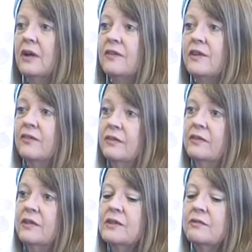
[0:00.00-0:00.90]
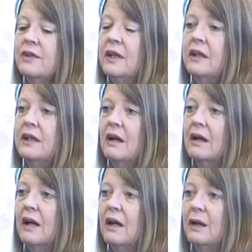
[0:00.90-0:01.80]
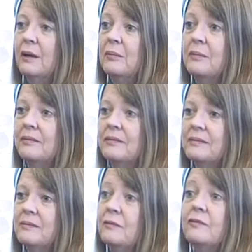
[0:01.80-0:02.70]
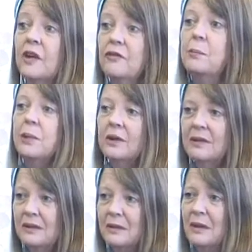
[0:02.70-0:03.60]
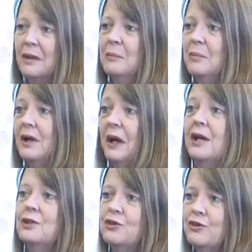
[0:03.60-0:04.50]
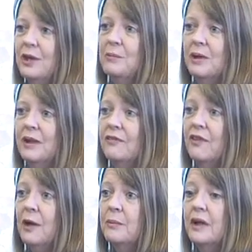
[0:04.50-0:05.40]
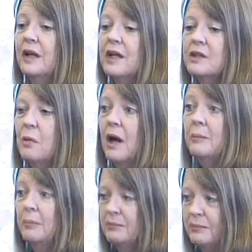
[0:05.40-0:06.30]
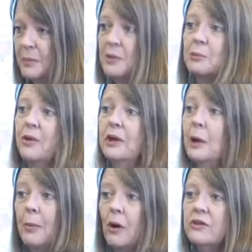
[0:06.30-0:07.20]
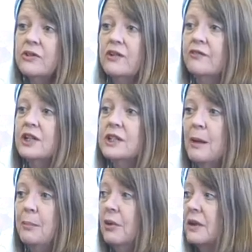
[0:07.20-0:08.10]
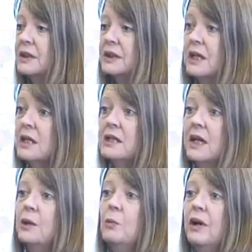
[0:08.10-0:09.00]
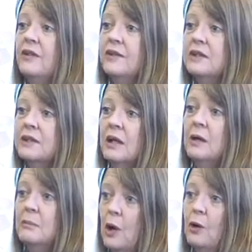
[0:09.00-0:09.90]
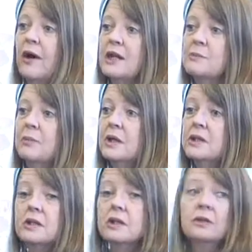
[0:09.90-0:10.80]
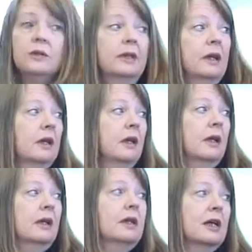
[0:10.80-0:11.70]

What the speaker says: this really vulnerable but extreme environment. And that's why Plymouth Marine Laboratory, for example, is sending one of its polar experts to join the